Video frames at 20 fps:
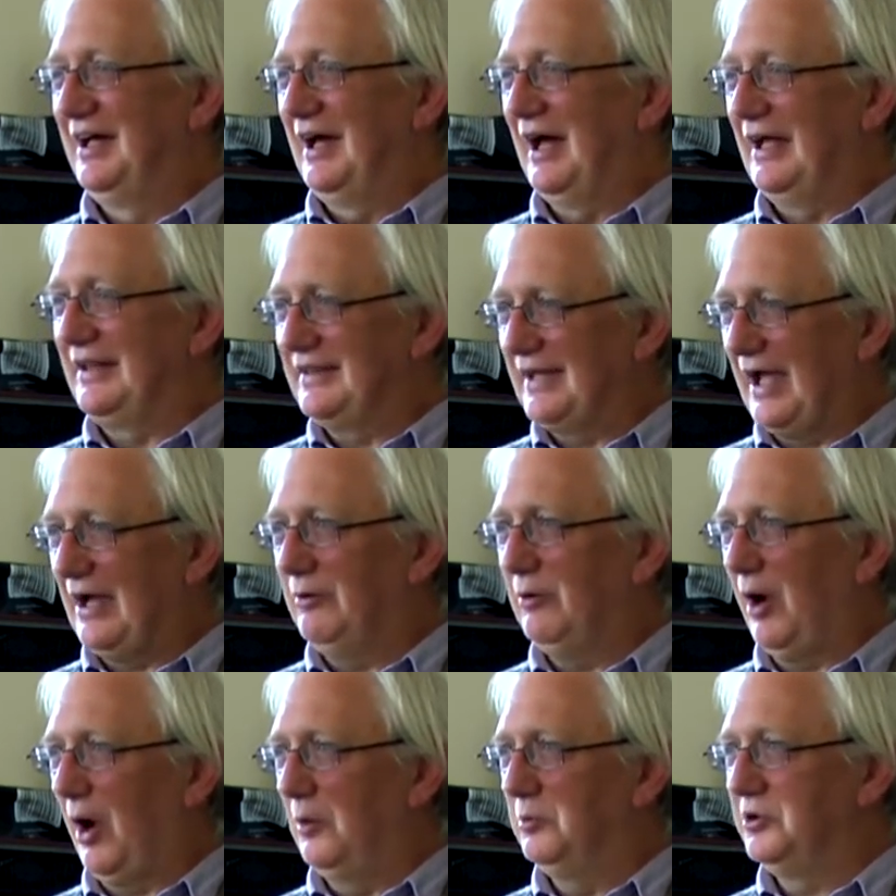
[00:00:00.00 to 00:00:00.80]
And
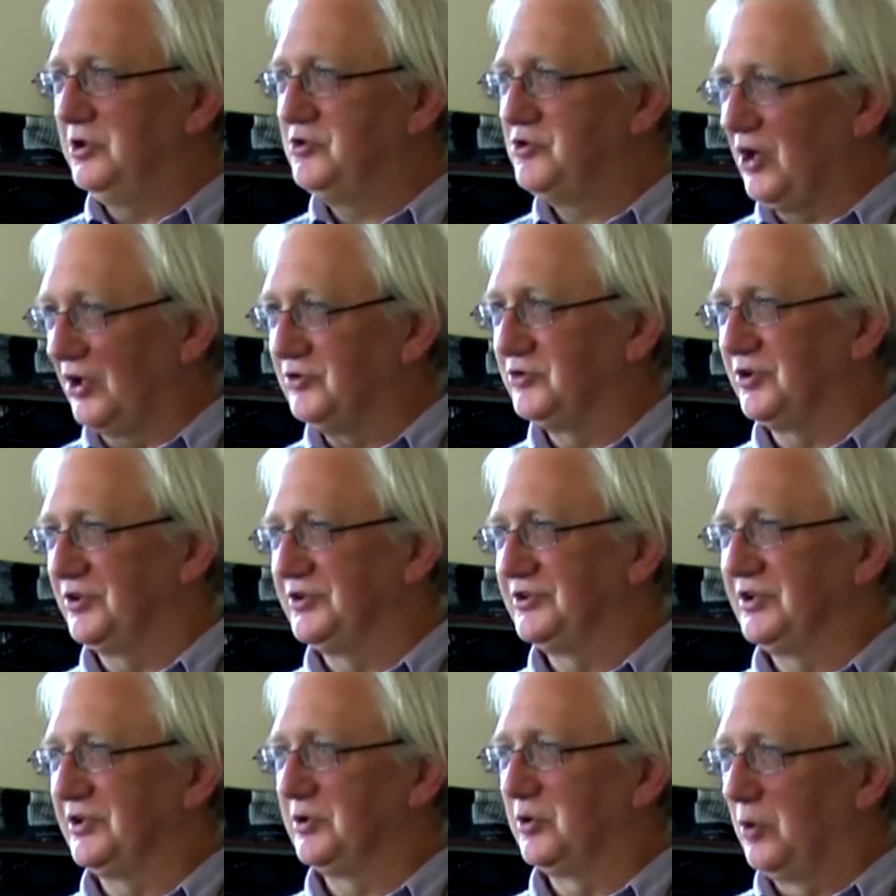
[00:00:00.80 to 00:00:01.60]
now only
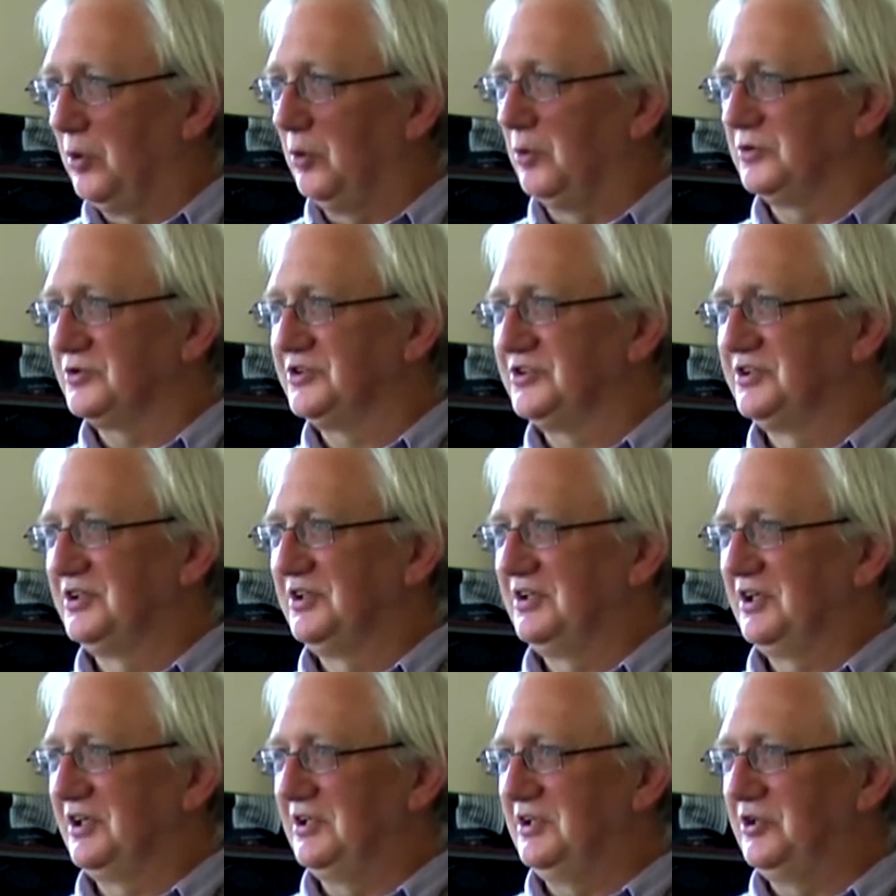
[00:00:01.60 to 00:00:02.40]
judges and courts
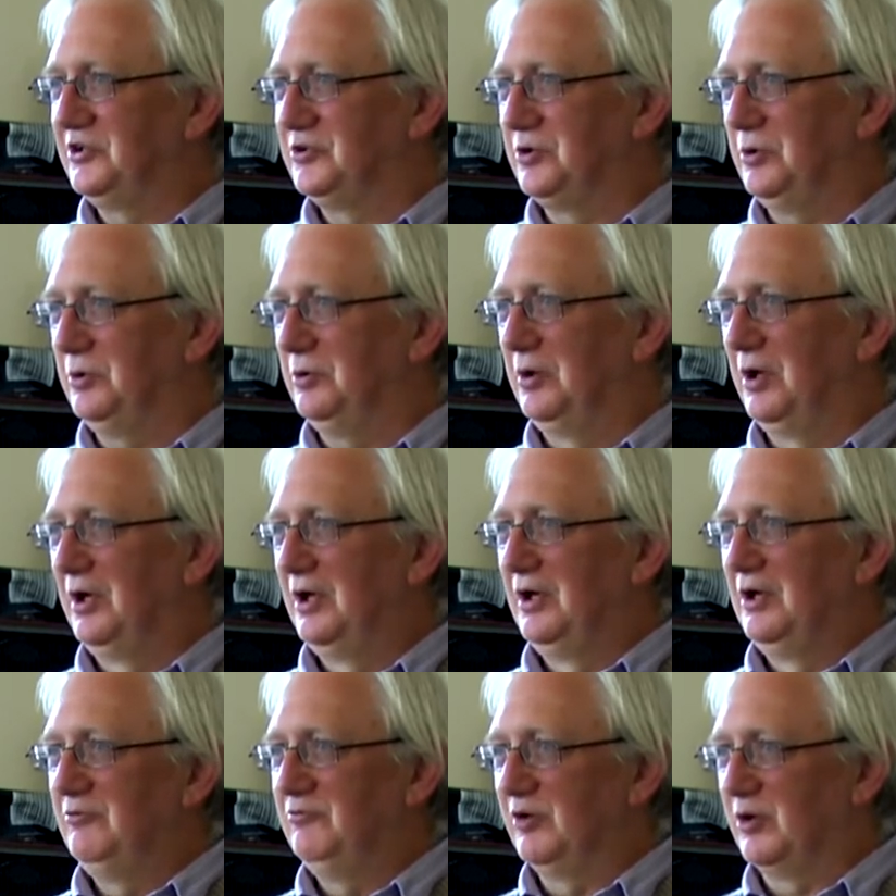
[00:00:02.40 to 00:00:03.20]
can issue
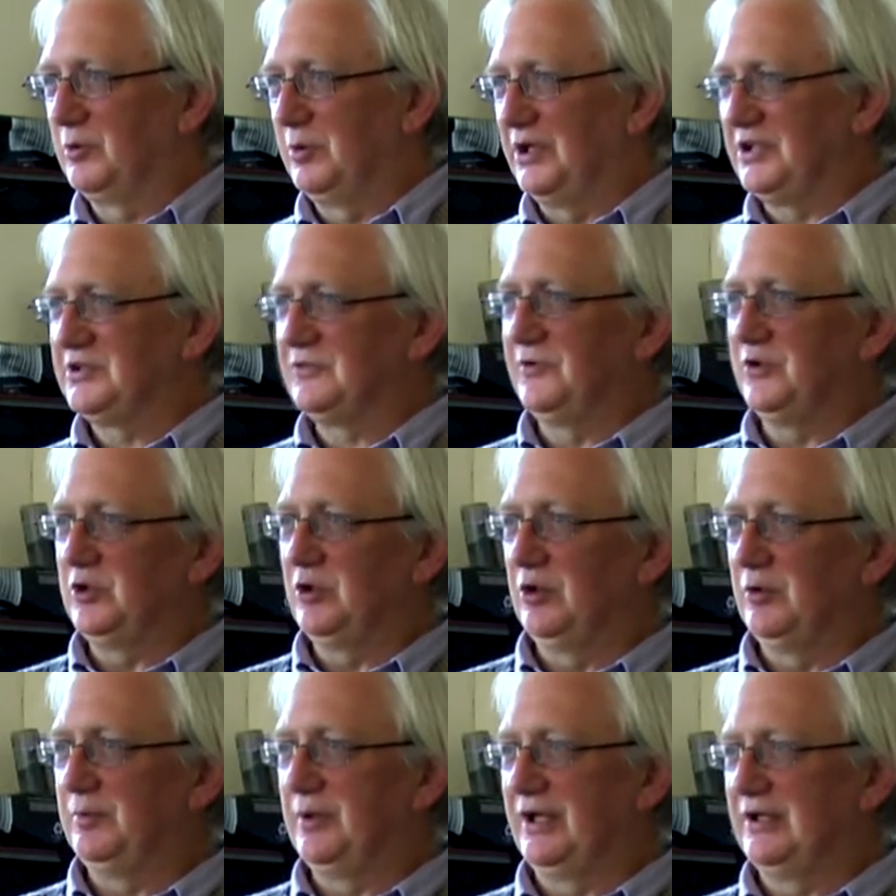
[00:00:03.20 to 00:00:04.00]
requests for
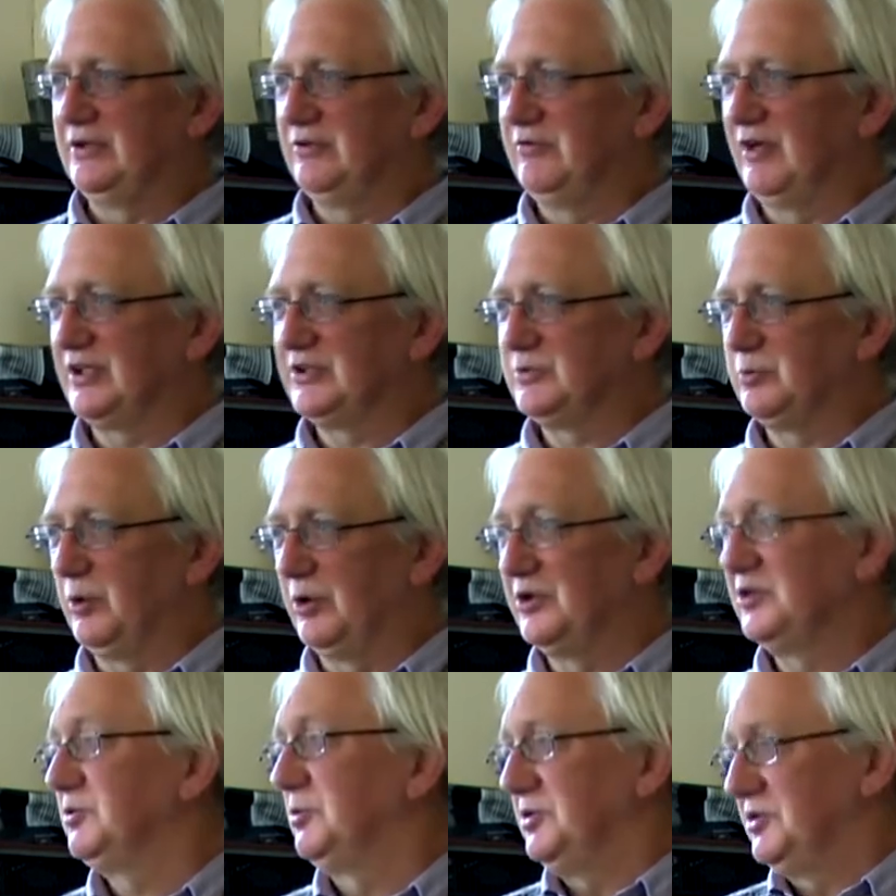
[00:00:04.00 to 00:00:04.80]
European arrest
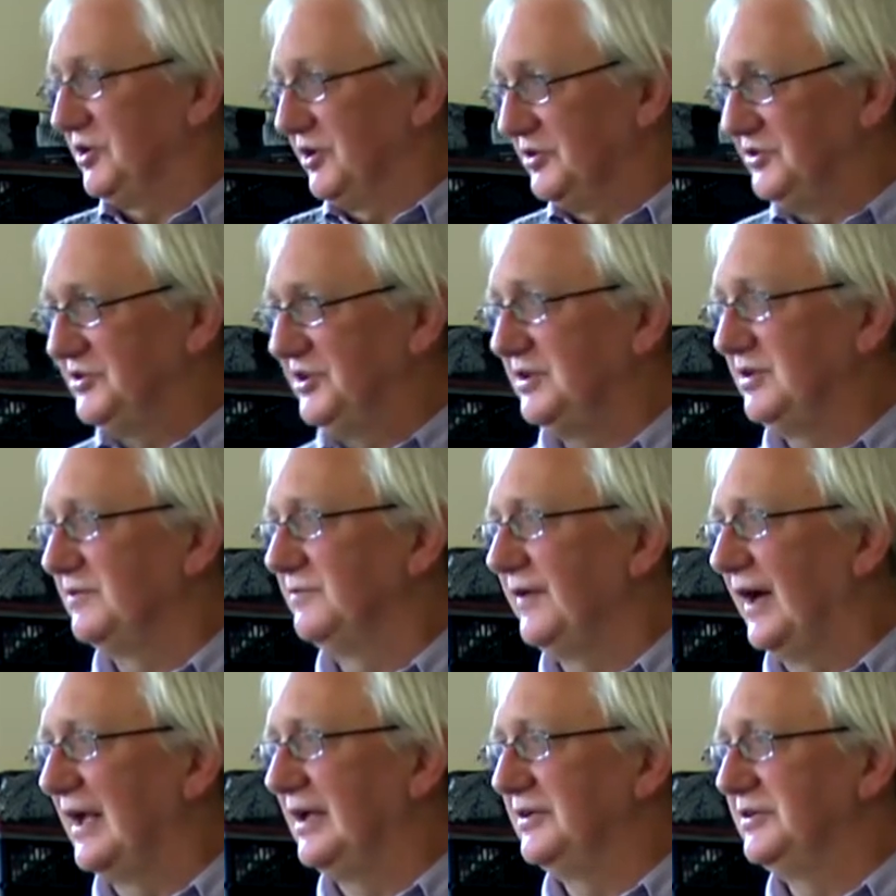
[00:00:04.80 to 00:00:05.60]
warrants which are considered
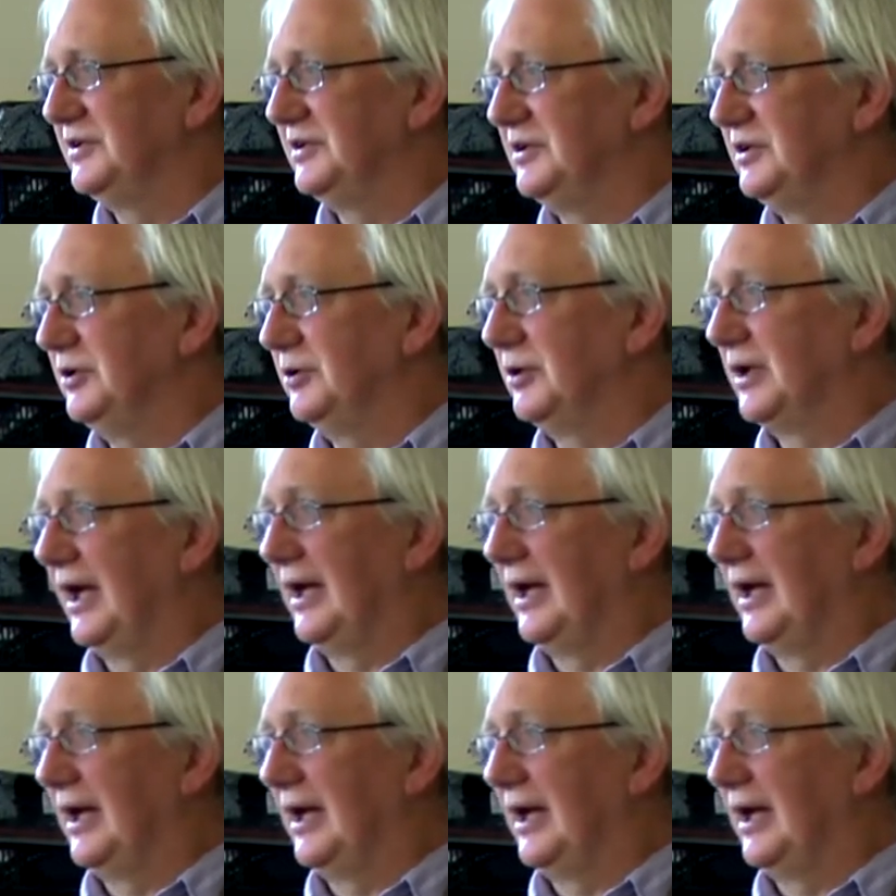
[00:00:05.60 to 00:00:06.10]
valid in